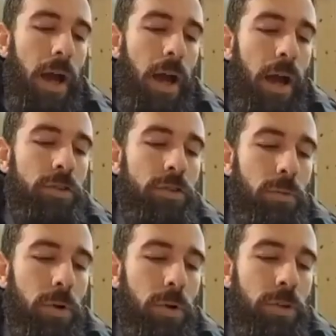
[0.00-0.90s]
I, I don't
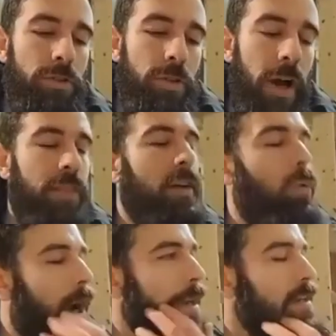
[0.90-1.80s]
want to i think
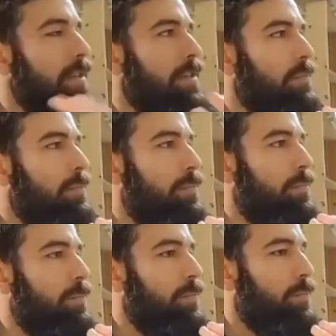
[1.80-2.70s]
what i need to
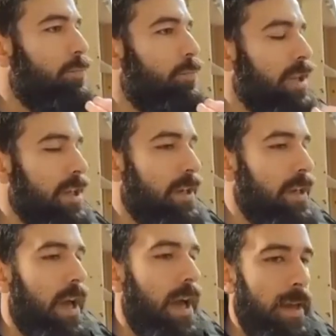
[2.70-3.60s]

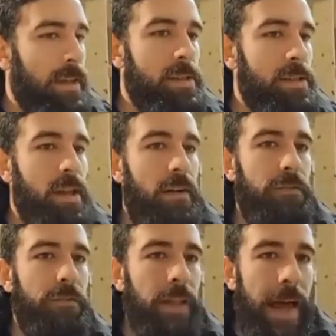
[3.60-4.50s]
be is
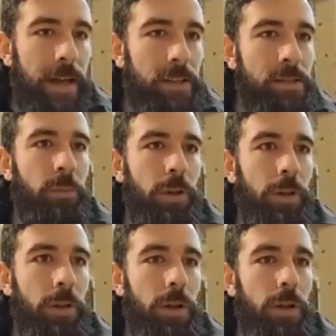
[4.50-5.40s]

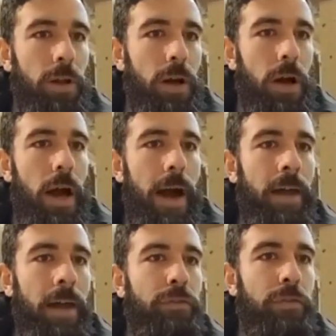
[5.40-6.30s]
flexible
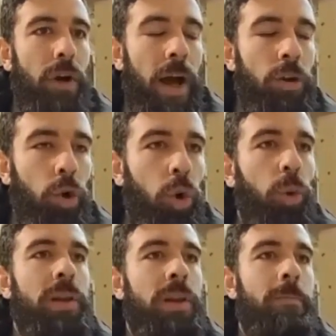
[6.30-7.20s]
and and
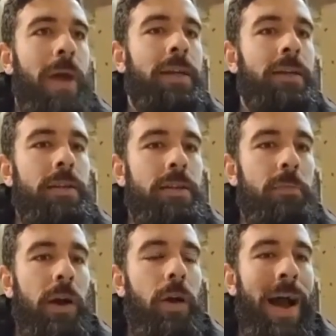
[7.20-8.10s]
open minded
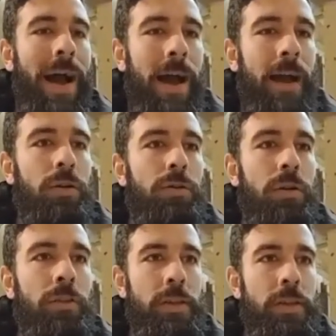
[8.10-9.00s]
about how
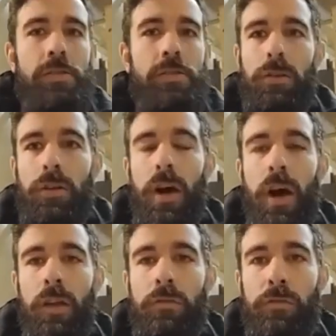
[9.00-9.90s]
this is all going to
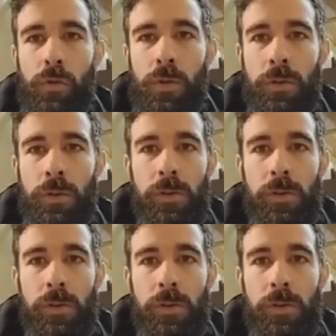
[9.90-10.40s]
unfold.